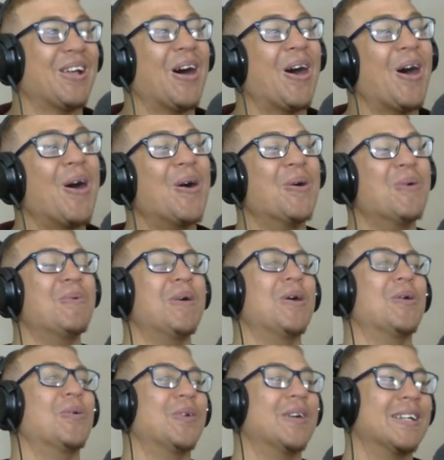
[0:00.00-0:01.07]
oh my
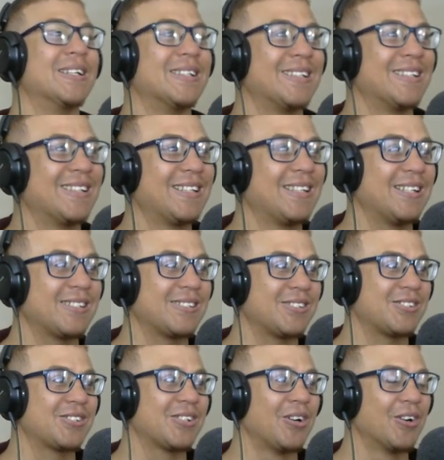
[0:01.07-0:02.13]
word, this
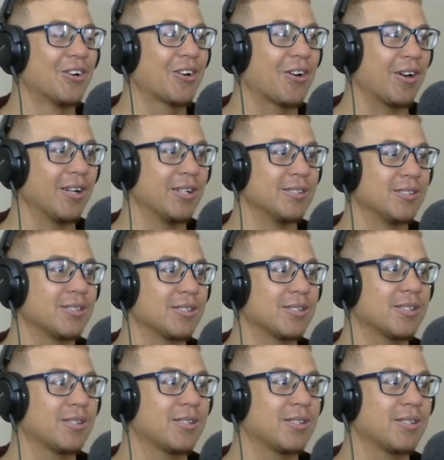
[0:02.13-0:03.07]
is so crazy.